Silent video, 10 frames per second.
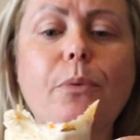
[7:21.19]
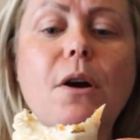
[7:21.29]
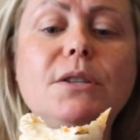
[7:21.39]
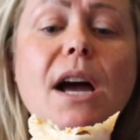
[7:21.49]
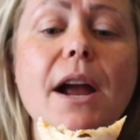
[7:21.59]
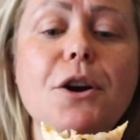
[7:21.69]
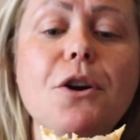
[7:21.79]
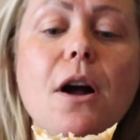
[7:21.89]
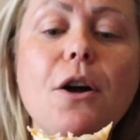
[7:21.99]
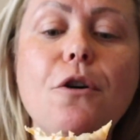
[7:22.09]
are tired
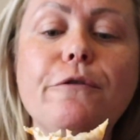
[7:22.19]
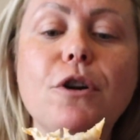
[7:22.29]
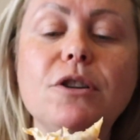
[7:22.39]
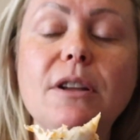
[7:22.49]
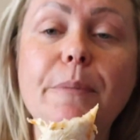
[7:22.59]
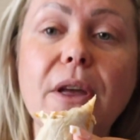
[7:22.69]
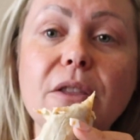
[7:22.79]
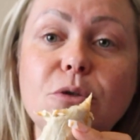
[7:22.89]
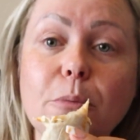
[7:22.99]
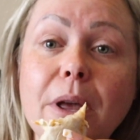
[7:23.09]
or hungover or something,
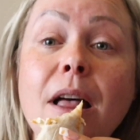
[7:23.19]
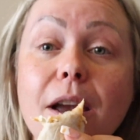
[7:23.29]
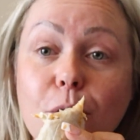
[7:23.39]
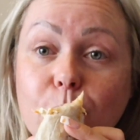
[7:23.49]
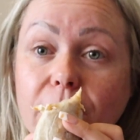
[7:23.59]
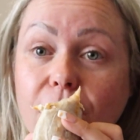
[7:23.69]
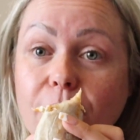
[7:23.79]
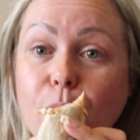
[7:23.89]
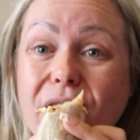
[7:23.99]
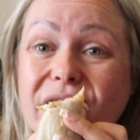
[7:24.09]
this would be like a really
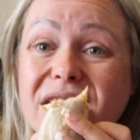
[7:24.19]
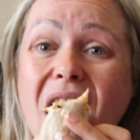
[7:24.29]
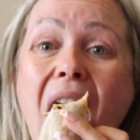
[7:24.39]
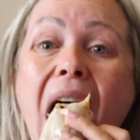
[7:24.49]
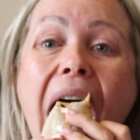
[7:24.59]
good breakfast.